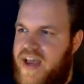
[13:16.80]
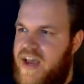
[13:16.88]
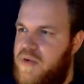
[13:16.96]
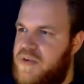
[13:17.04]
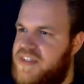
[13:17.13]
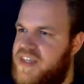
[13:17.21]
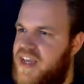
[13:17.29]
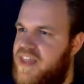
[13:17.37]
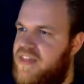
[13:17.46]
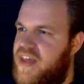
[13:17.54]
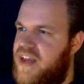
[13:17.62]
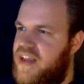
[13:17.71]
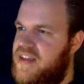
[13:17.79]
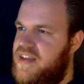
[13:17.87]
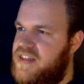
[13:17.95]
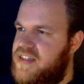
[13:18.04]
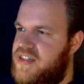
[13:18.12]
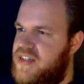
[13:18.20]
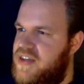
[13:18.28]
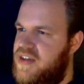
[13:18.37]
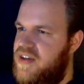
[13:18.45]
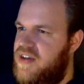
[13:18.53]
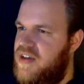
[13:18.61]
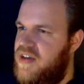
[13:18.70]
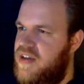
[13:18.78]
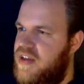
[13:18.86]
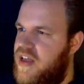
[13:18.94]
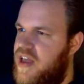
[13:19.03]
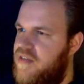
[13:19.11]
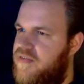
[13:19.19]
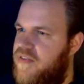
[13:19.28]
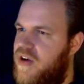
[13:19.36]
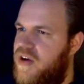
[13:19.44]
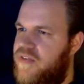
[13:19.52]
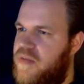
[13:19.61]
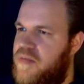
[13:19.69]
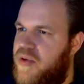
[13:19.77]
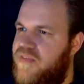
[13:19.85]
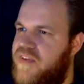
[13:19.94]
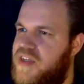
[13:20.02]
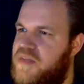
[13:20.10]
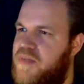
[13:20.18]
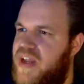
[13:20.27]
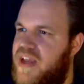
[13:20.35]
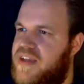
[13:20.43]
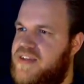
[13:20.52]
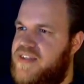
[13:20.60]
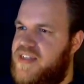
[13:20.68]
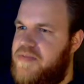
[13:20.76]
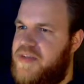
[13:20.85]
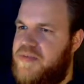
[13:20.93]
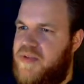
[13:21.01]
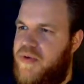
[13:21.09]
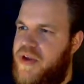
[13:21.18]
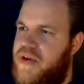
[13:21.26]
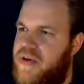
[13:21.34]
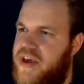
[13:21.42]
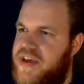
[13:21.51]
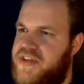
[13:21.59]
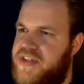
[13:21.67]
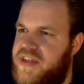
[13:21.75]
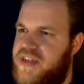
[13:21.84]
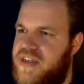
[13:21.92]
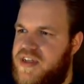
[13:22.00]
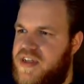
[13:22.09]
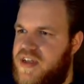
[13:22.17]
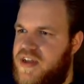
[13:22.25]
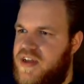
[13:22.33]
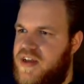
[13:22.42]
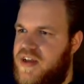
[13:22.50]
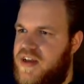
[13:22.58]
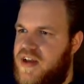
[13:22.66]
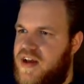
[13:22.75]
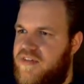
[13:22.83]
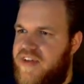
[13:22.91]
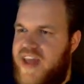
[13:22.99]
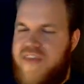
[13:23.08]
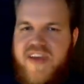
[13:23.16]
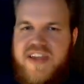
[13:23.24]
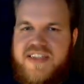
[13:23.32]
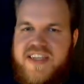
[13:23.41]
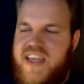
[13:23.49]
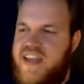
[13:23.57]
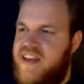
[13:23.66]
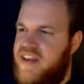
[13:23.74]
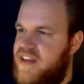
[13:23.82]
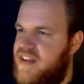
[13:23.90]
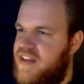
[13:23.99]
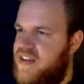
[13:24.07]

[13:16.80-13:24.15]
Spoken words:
I would say that that is a far from perfect but acceptable recreation of an F-18